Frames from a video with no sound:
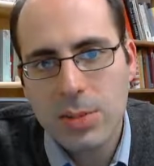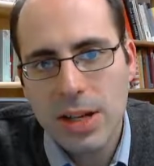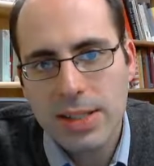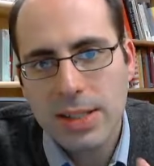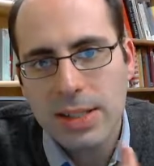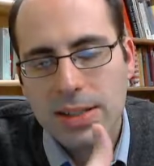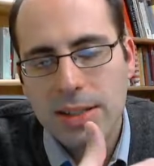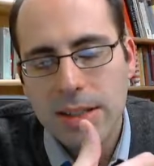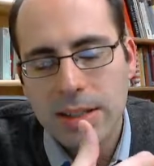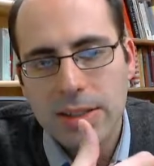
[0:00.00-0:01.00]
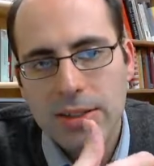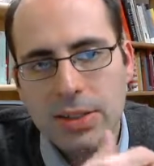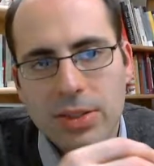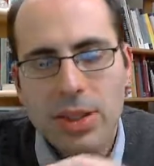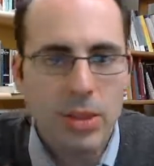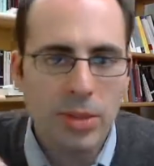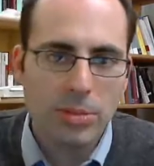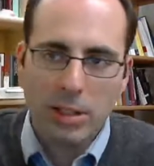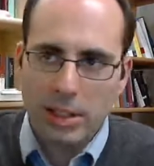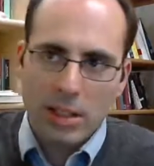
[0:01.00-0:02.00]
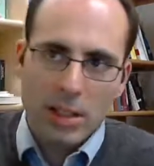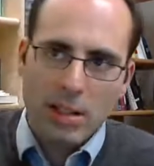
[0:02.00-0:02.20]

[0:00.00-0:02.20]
process is just go, like,